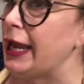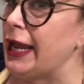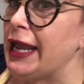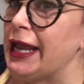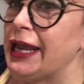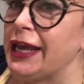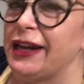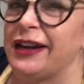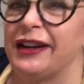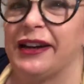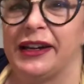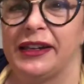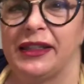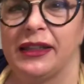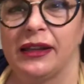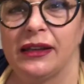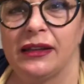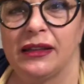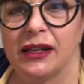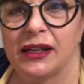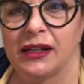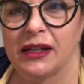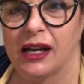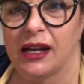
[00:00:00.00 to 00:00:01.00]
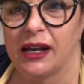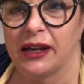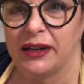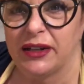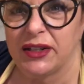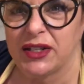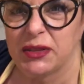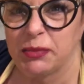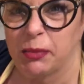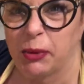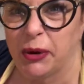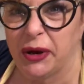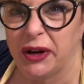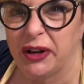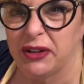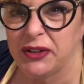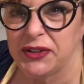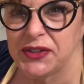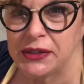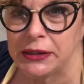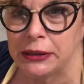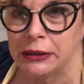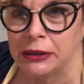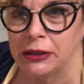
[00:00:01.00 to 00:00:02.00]
And I think that kind of
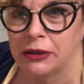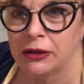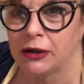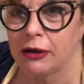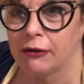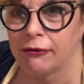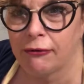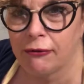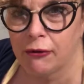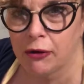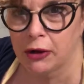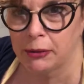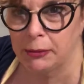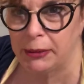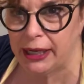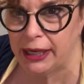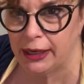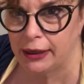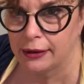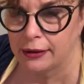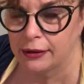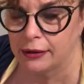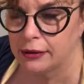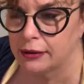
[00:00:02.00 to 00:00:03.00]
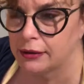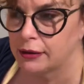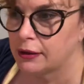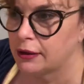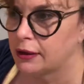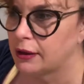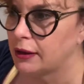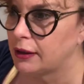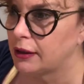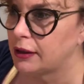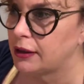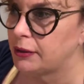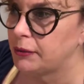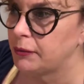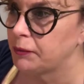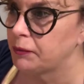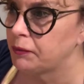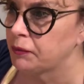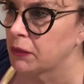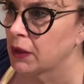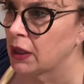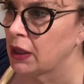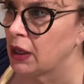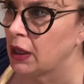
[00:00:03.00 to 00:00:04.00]
spoils the look for me.
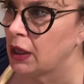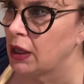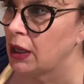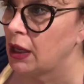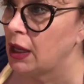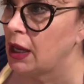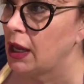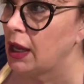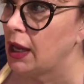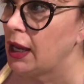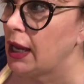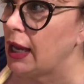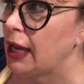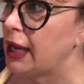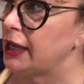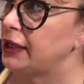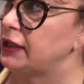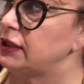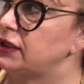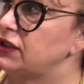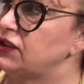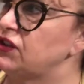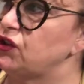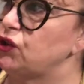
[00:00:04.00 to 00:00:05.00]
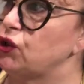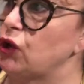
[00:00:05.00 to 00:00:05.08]
And this